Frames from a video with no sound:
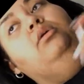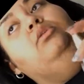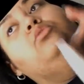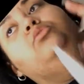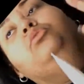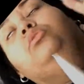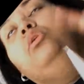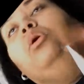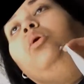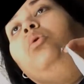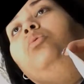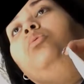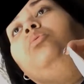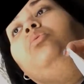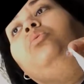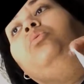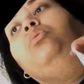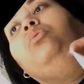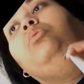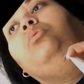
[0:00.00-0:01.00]
So
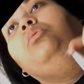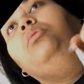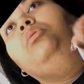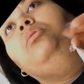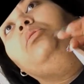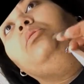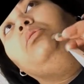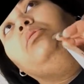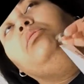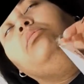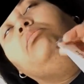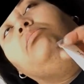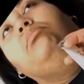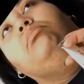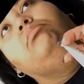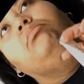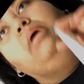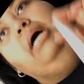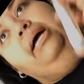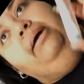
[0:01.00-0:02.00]

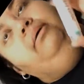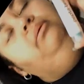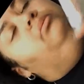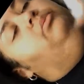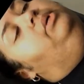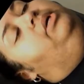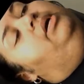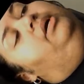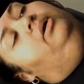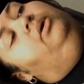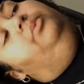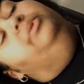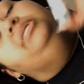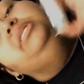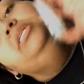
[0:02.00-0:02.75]
I, we're going to go